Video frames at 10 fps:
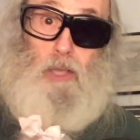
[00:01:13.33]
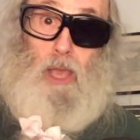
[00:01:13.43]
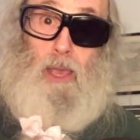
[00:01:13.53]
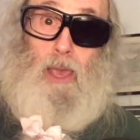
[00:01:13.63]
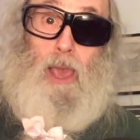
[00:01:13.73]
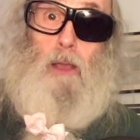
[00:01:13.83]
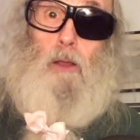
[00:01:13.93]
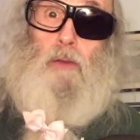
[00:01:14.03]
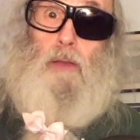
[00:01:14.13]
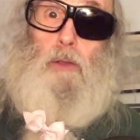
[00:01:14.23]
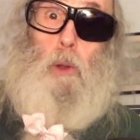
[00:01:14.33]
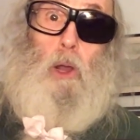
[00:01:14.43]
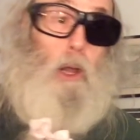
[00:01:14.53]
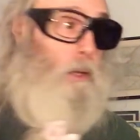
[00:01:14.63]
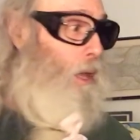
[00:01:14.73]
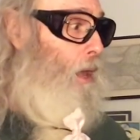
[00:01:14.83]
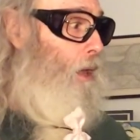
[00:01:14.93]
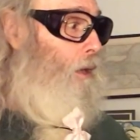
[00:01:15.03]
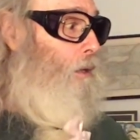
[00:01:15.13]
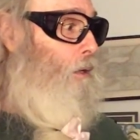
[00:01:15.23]
take care of everyone
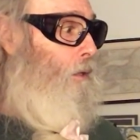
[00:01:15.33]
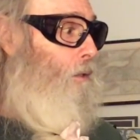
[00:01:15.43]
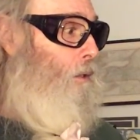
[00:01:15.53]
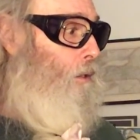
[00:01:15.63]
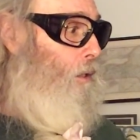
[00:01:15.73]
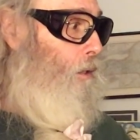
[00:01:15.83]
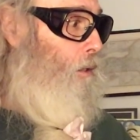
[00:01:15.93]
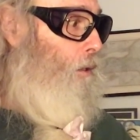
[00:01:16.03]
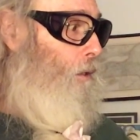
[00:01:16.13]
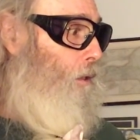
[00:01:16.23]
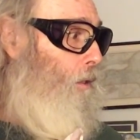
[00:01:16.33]
else.